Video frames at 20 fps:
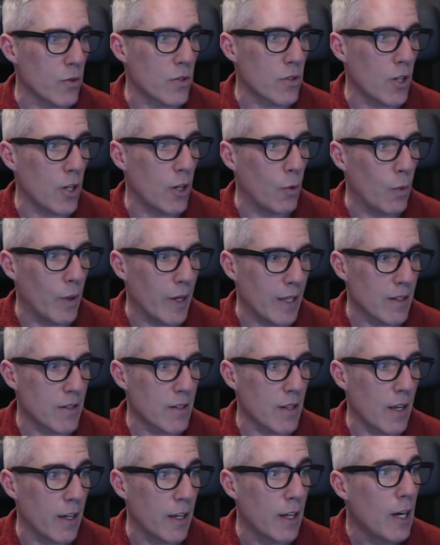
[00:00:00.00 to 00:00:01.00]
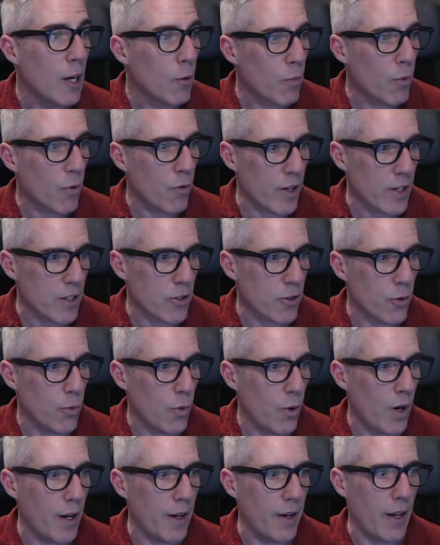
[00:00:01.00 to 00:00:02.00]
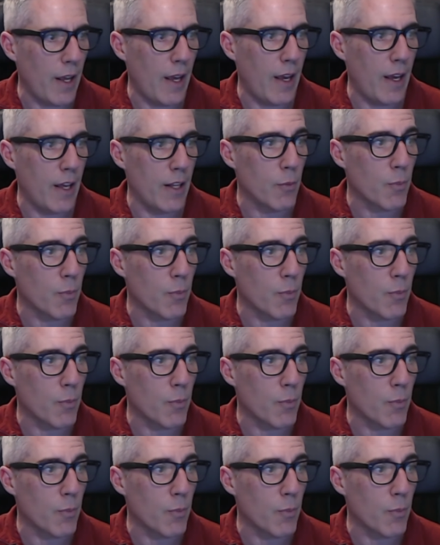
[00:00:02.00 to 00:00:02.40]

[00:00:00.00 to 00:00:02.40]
So we can say professor 1, and the